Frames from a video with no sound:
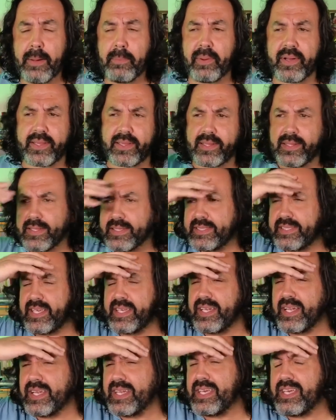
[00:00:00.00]
but
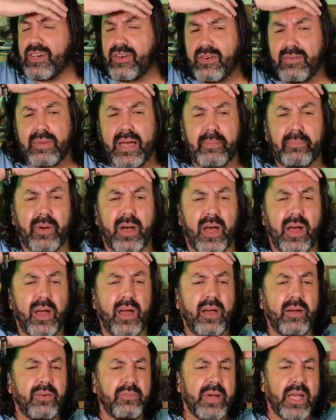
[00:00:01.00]
suddenly, oh
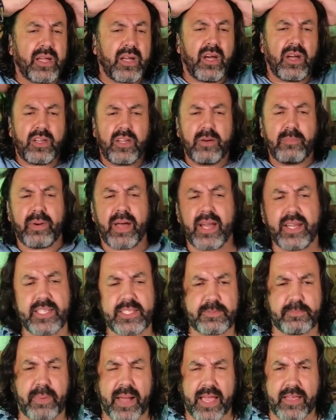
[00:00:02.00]
my God,
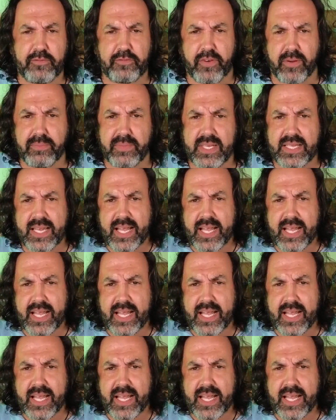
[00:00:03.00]
nobody's buying from me.